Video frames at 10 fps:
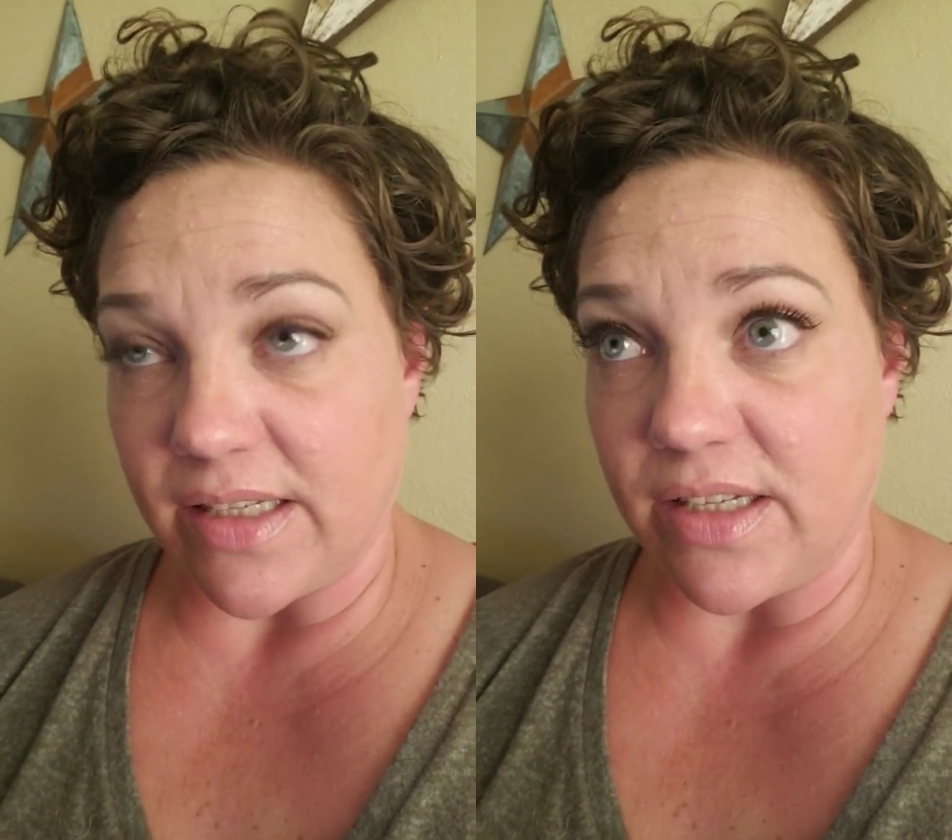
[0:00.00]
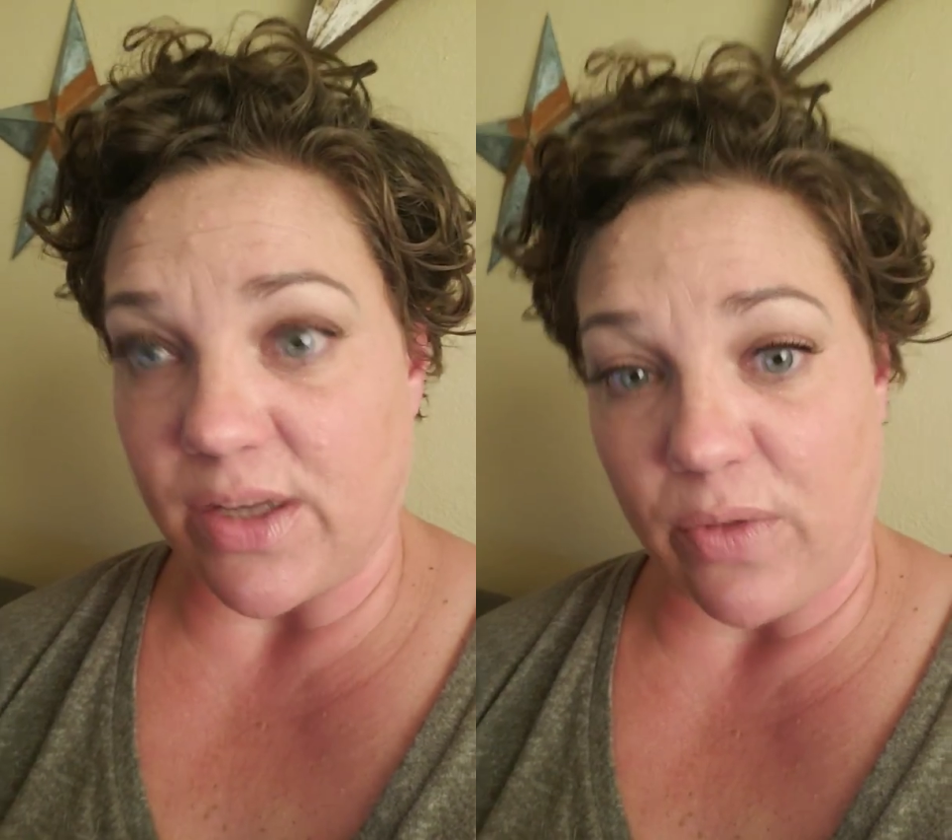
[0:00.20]

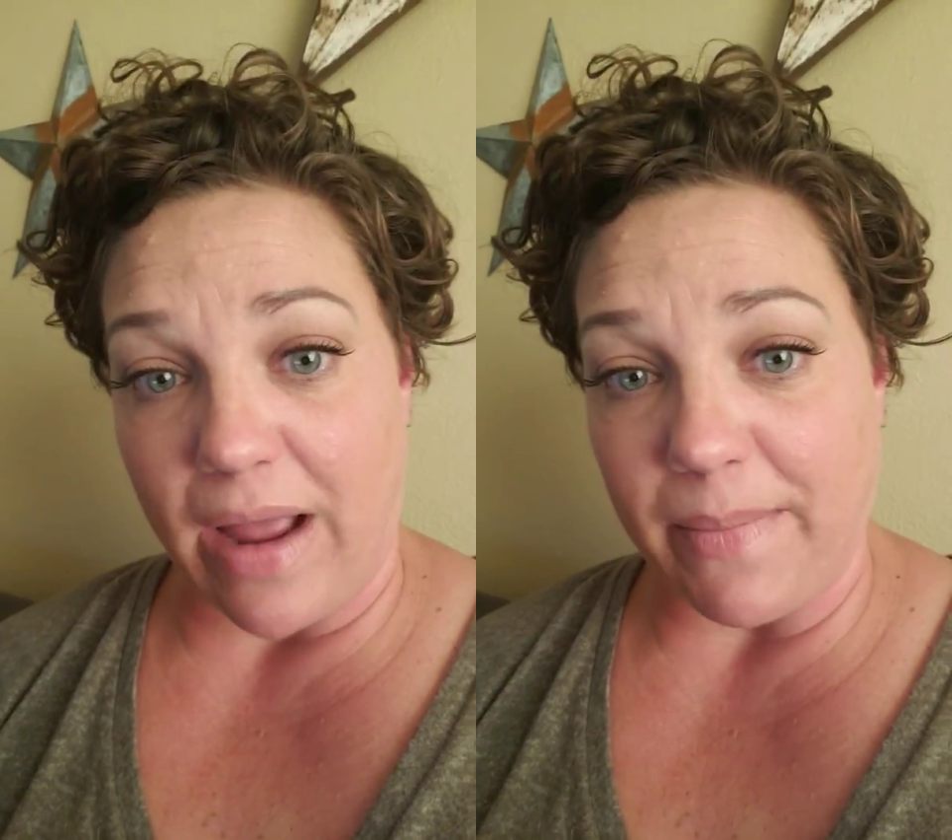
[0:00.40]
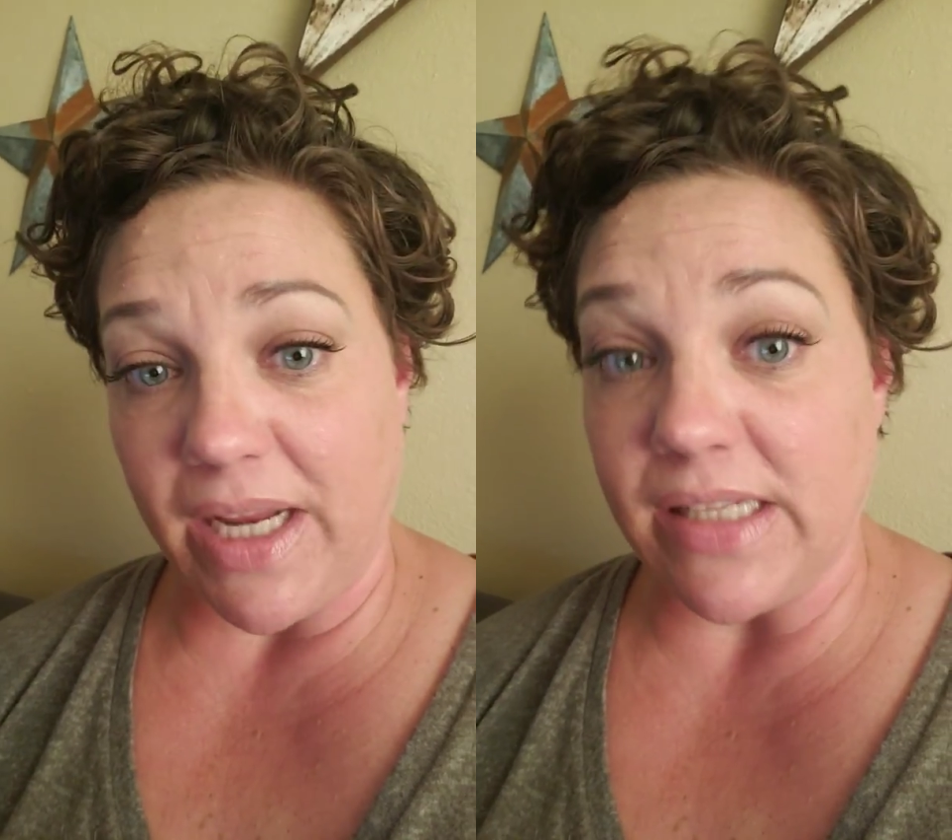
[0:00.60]
So
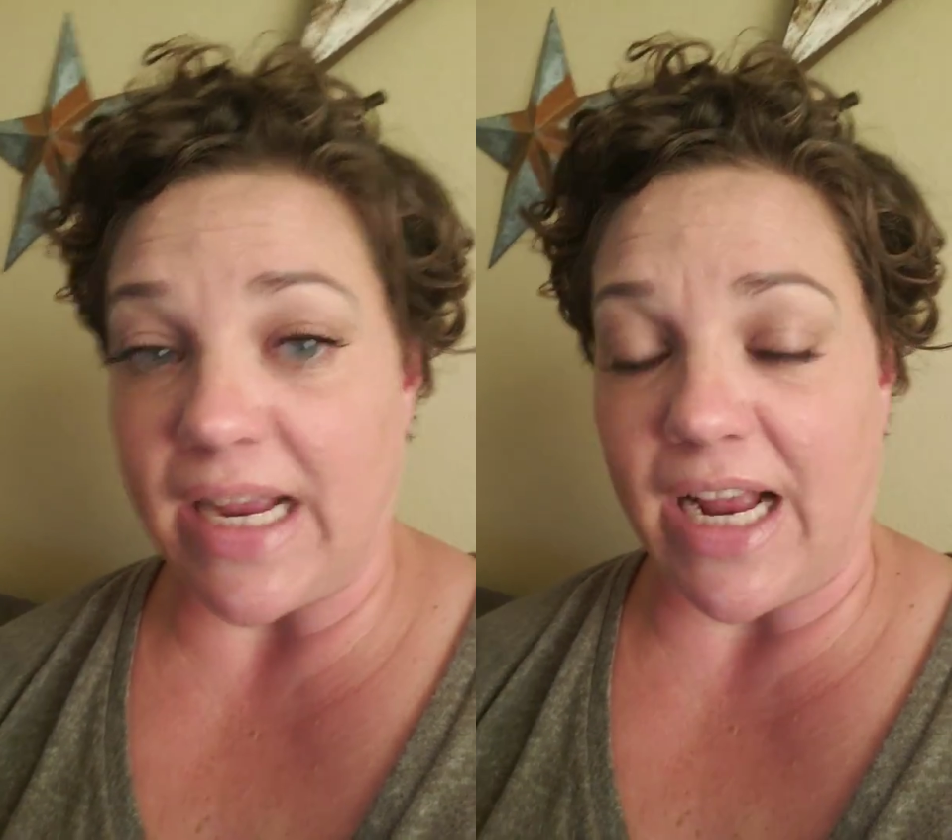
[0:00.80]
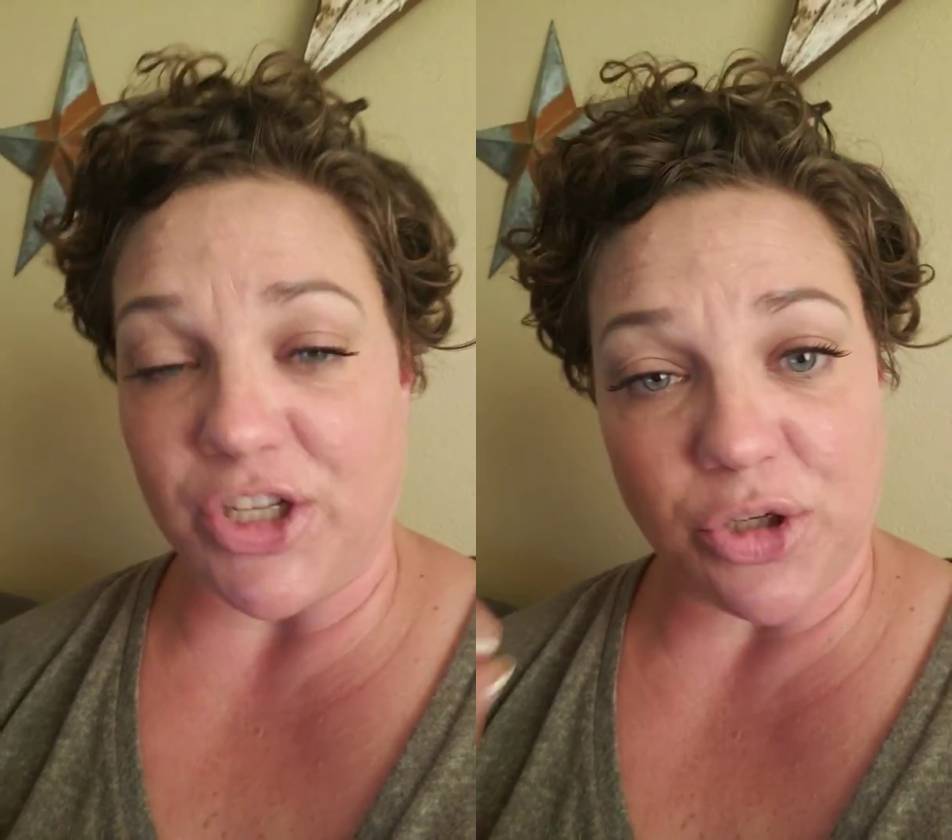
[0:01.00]
that means
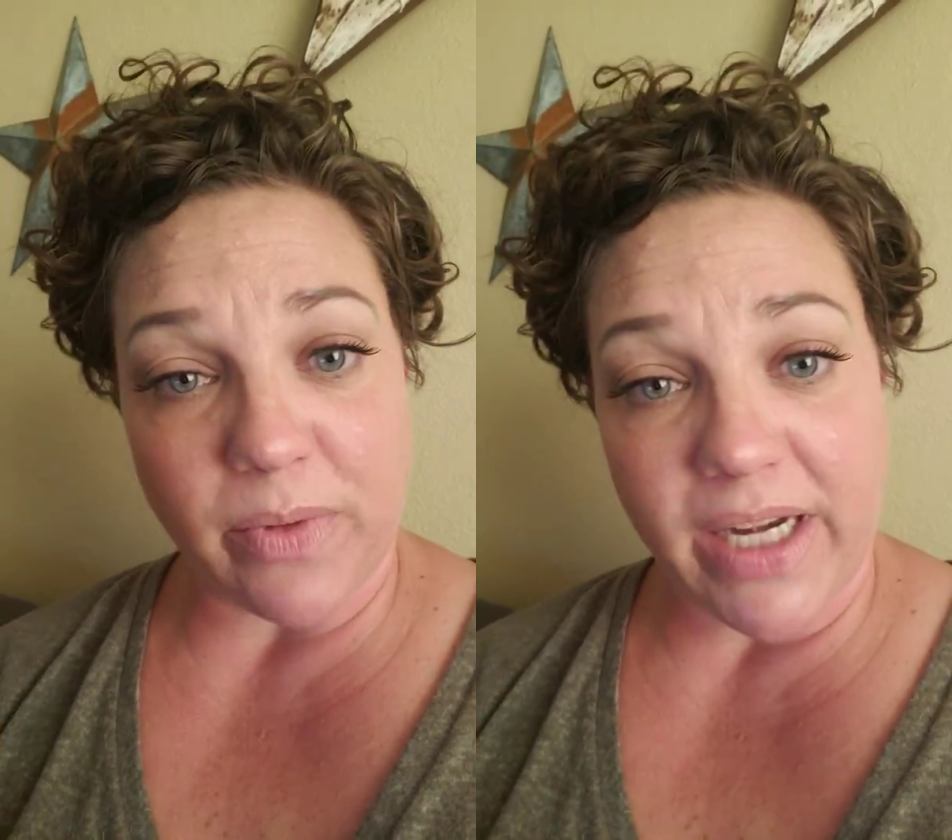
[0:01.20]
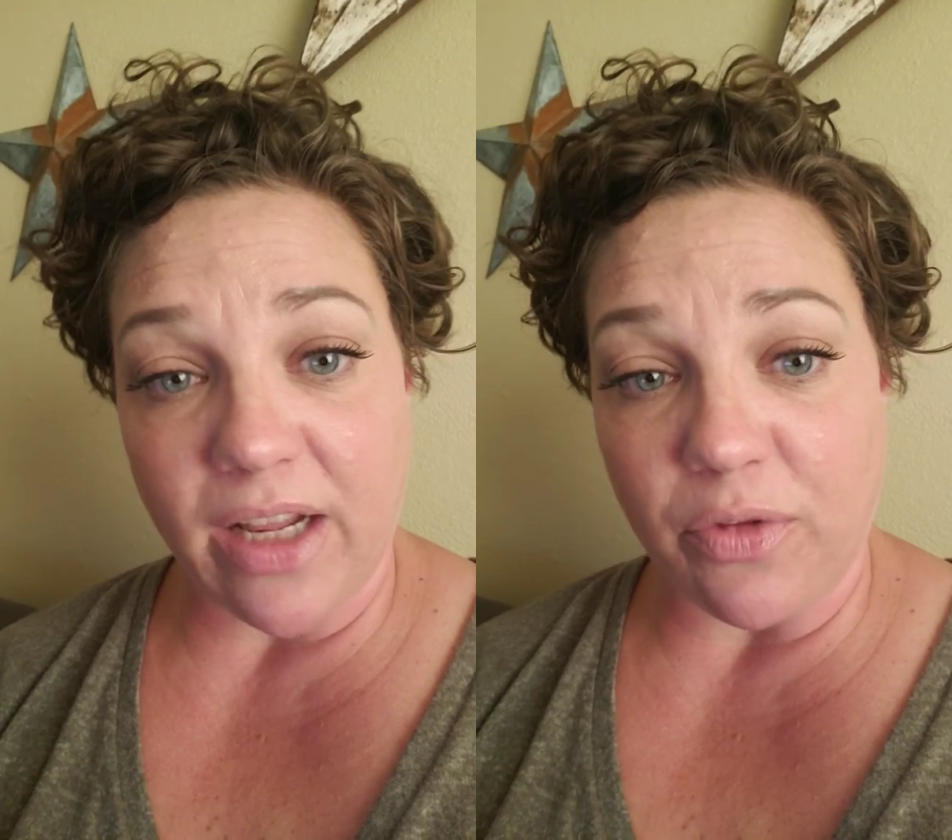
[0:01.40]
as you're
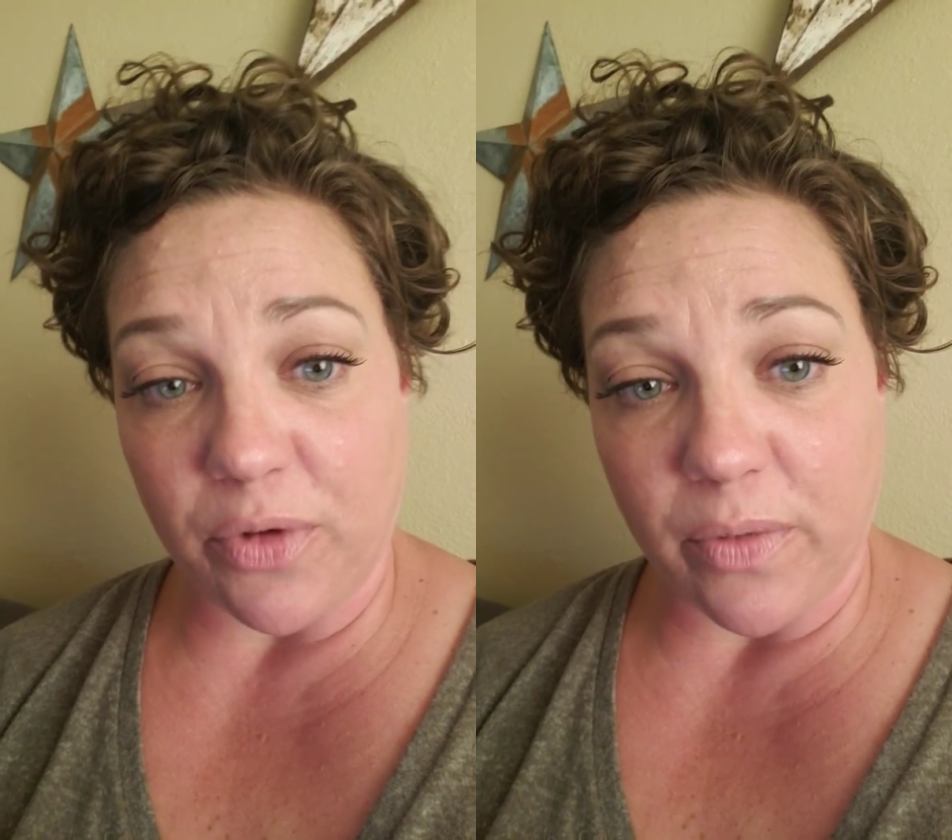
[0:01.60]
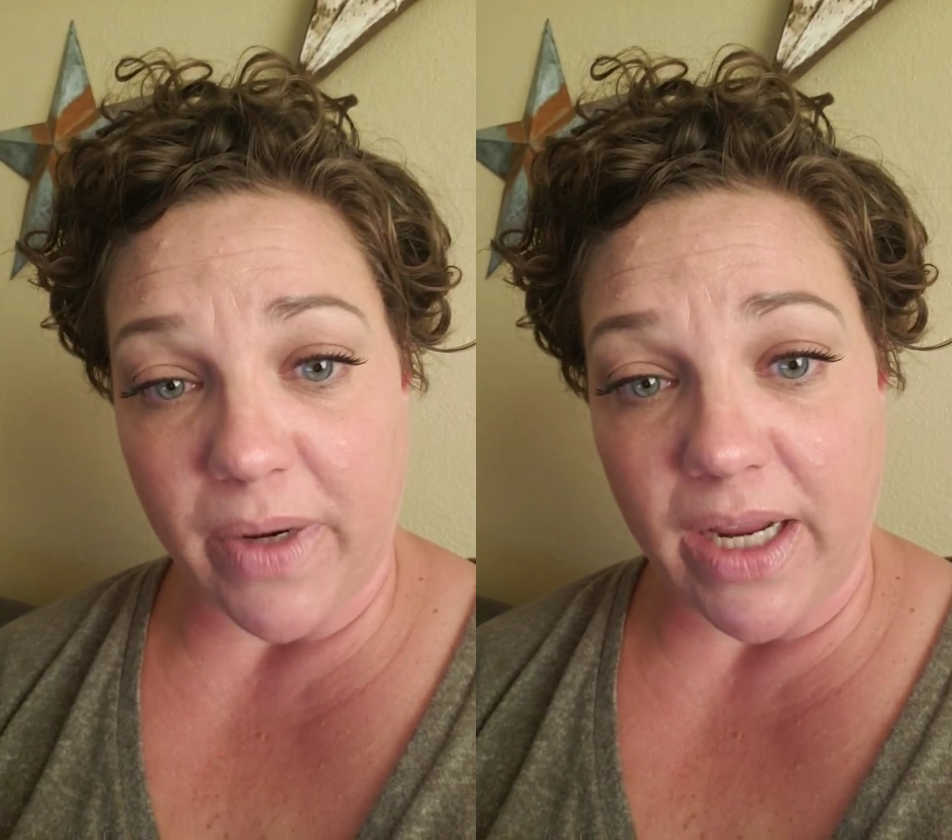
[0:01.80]
reading
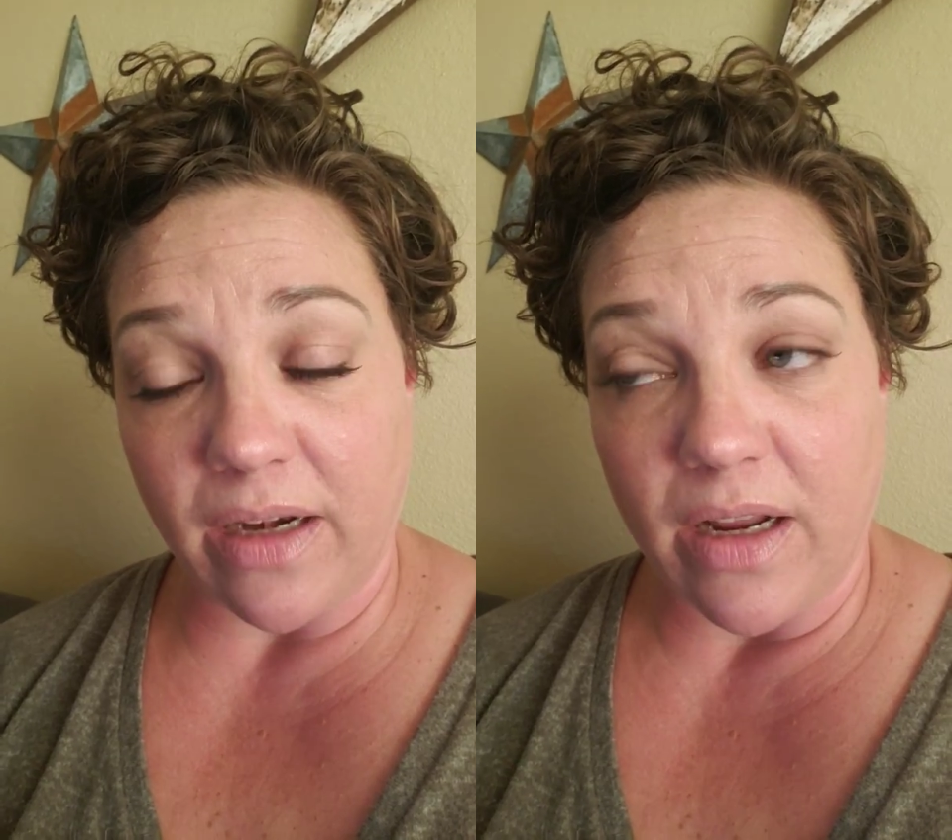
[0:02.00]
through it,